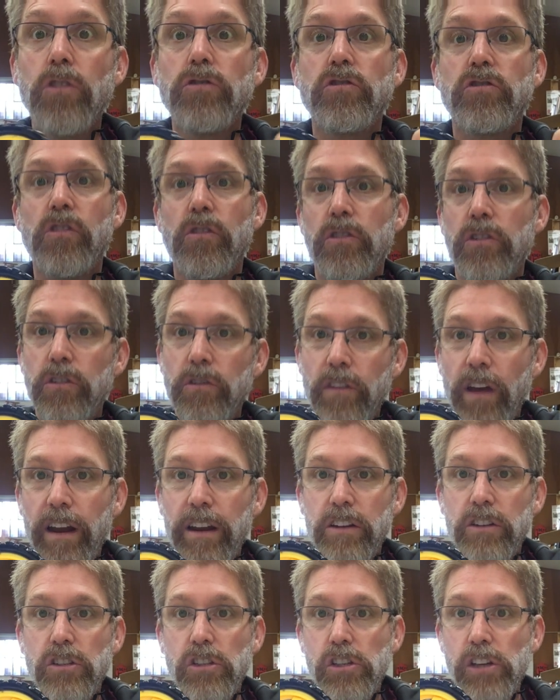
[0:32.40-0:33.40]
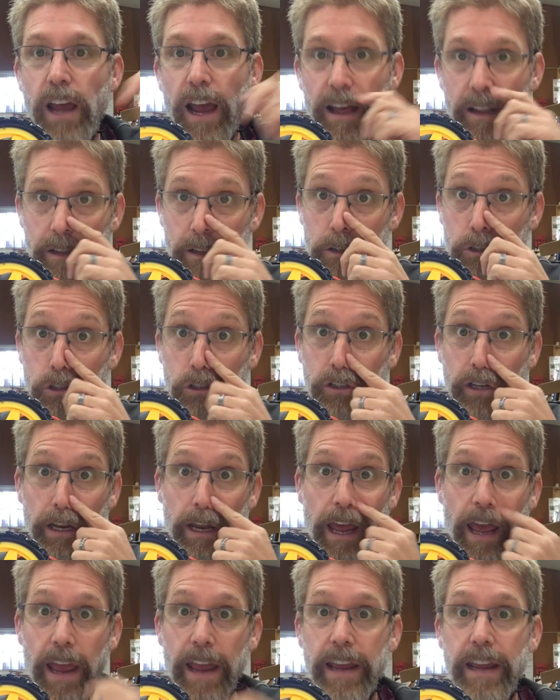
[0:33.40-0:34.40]
So you've got a challenge
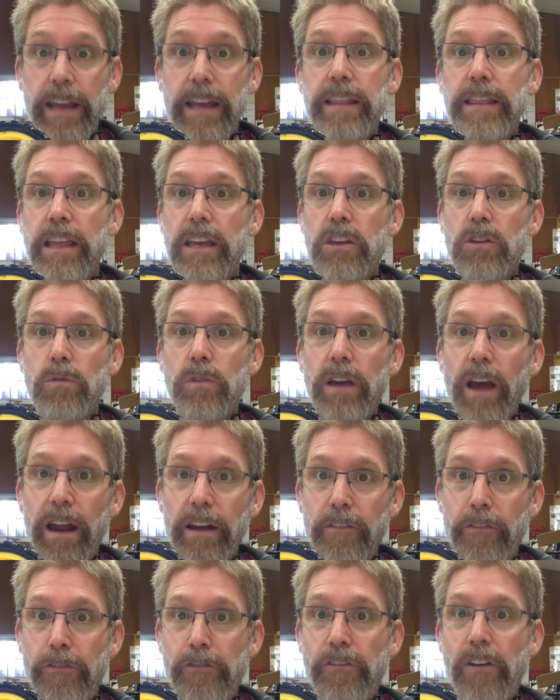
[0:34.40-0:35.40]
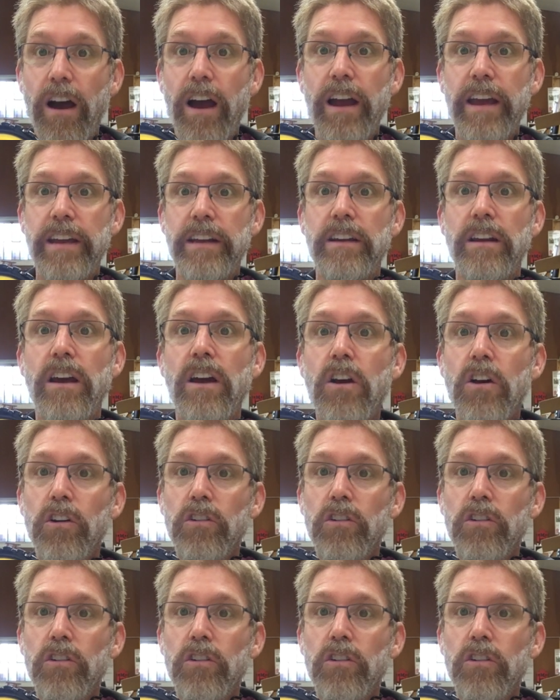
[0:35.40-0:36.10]
today in that you have got to find